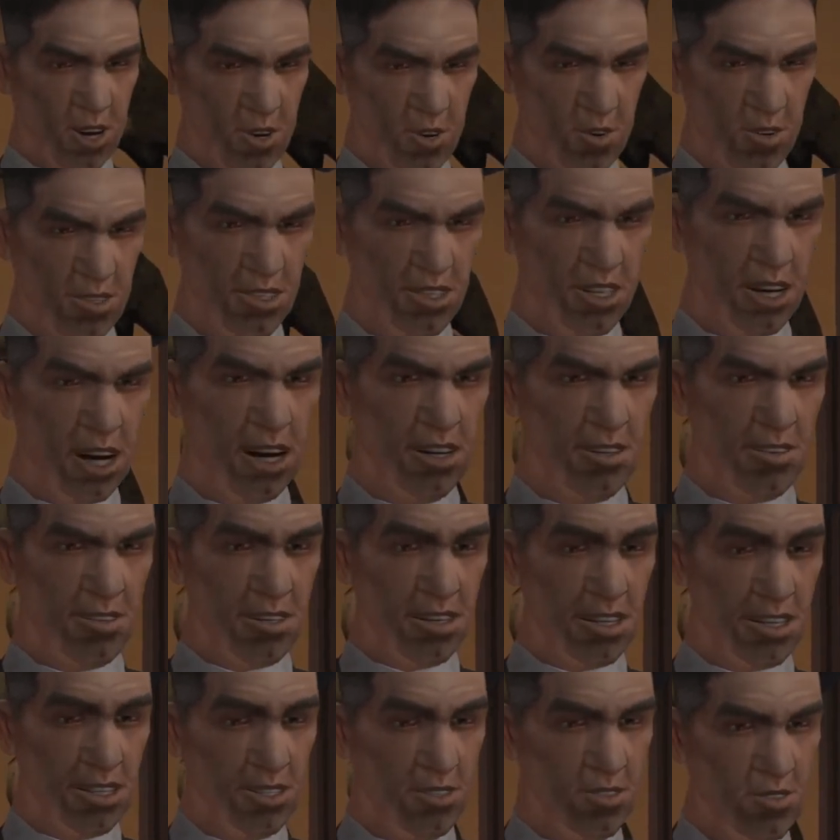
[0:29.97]

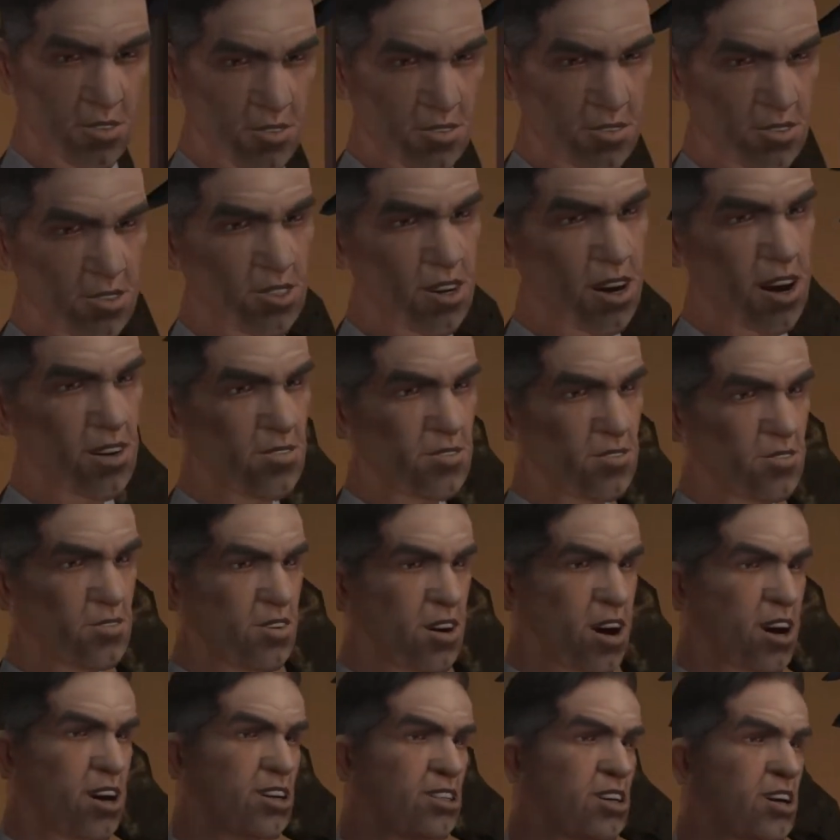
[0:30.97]
Coincidentally, it has also come to
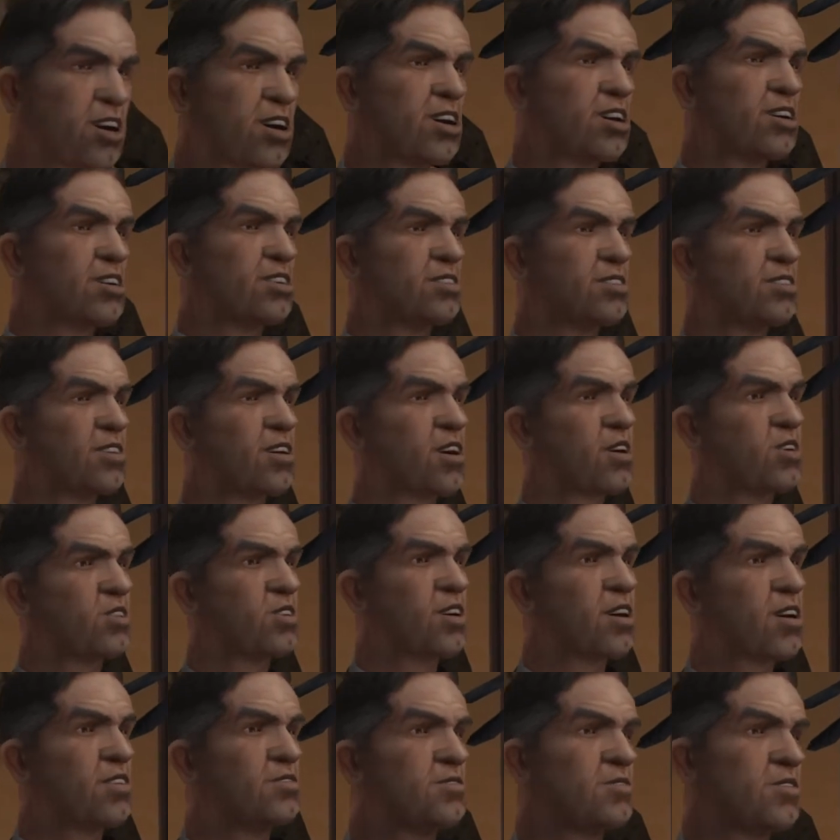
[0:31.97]
my attention that
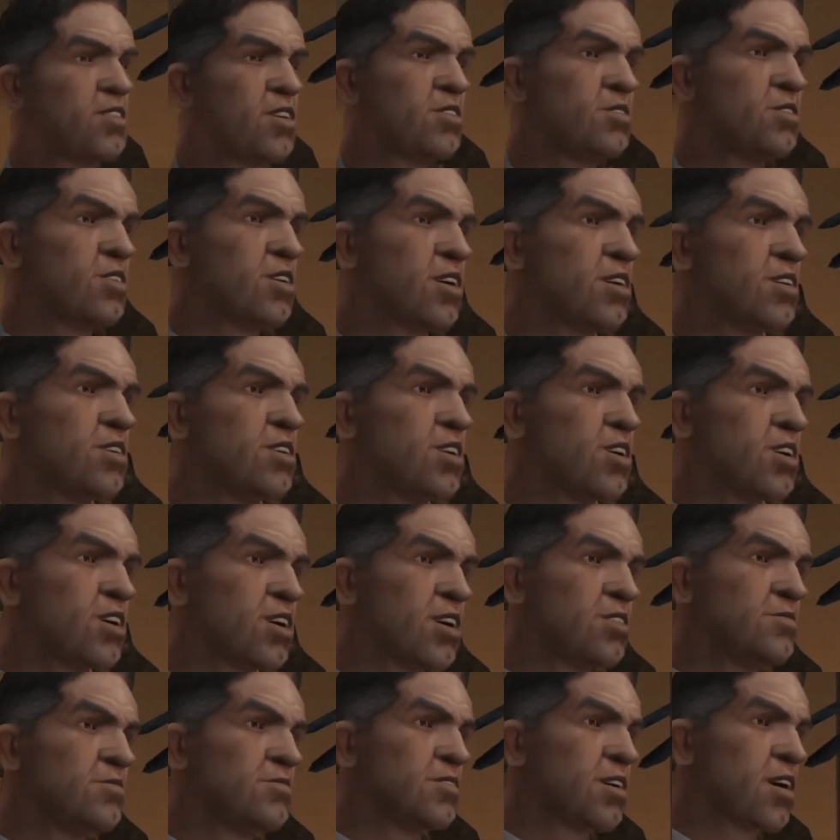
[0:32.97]
you are a filthy,
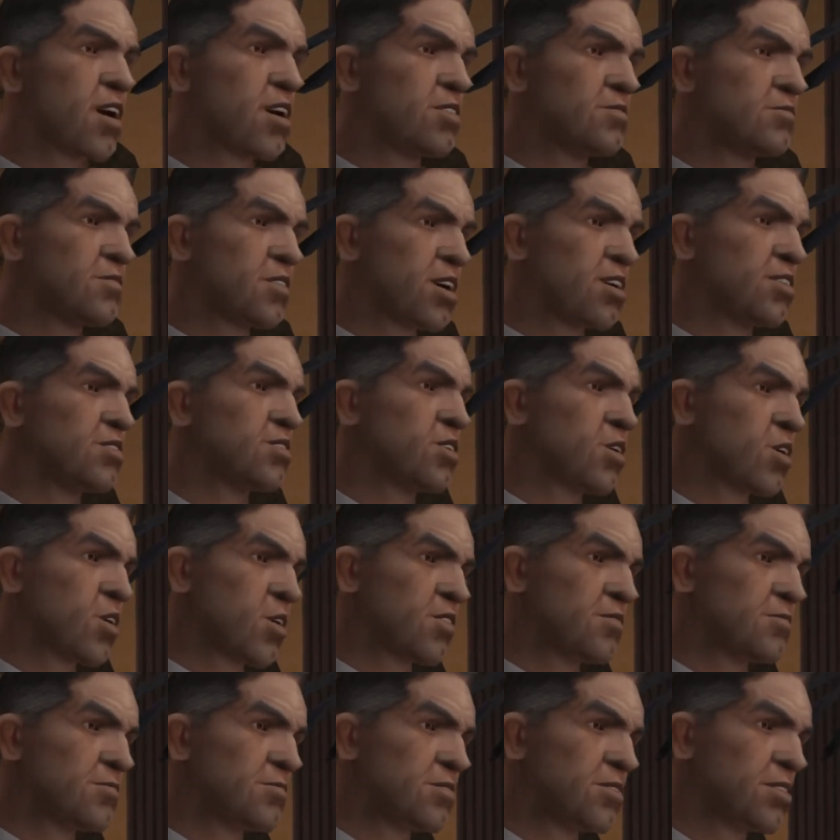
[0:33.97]
dirty, foul-mouthed,
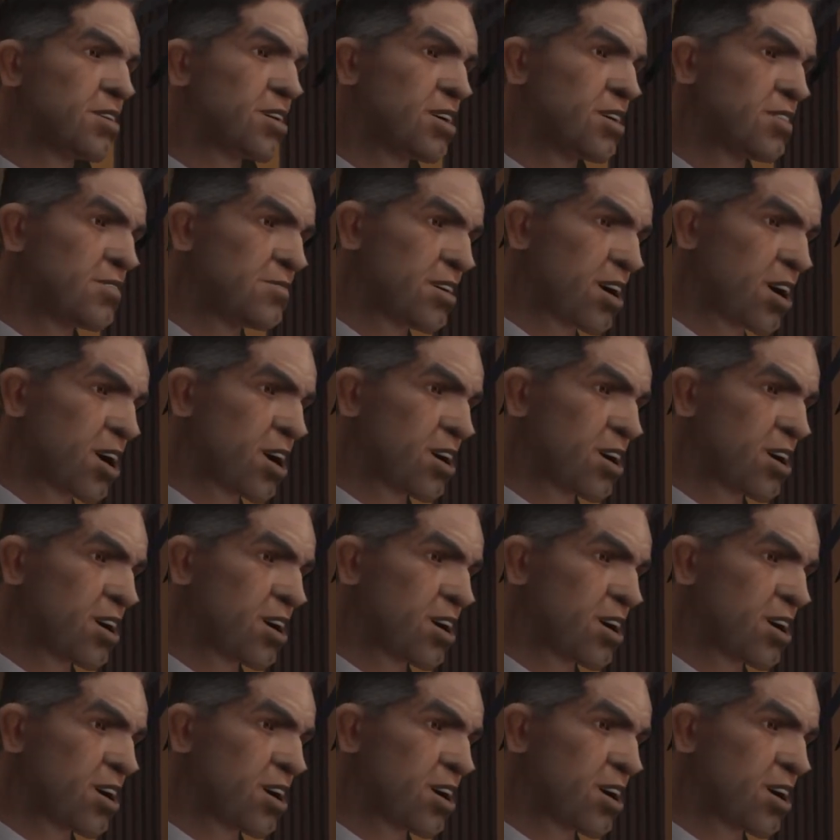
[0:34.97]
awful little